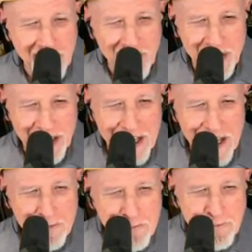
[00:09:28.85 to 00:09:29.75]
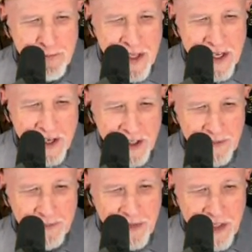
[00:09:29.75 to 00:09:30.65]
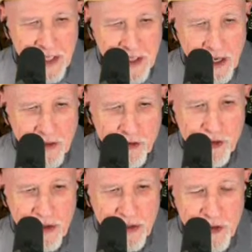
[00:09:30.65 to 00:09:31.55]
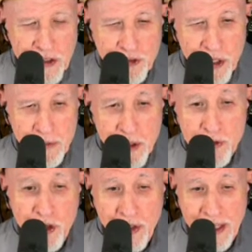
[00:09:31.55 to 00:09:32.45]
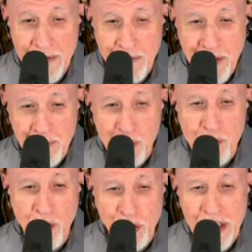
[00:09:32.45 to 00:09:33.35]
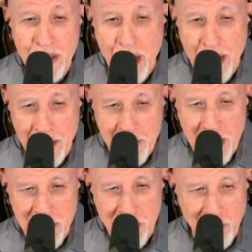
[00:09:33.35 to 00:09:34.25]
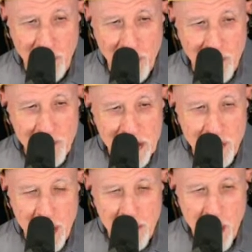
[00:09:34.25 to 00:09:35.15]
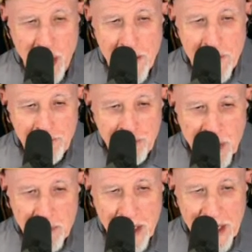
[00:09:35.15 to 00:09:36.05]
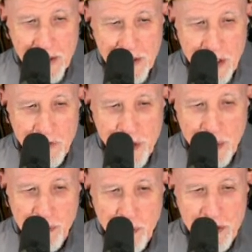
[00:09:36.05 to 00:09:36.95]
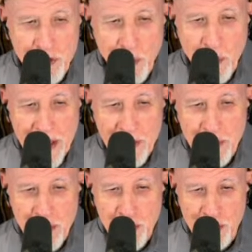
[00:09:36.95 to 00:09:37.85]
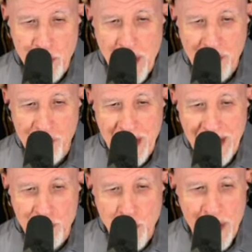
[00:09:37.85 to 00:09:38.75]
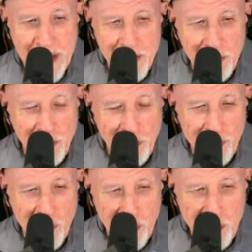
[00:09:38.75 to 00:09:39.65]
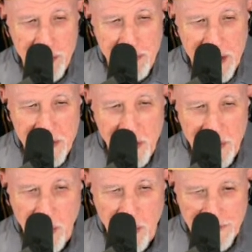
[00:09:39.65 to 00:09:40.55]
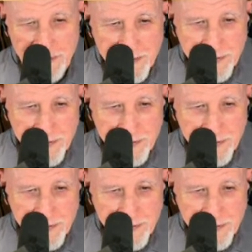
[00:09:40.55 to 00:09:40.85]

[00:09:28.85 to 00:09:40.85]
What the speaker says: I love my cat. The song is featured in a musical theater adaptation of the film, featuring a book by the film's original writer, Patricia Resnick, and 20 additional songs written by Dolly Parton.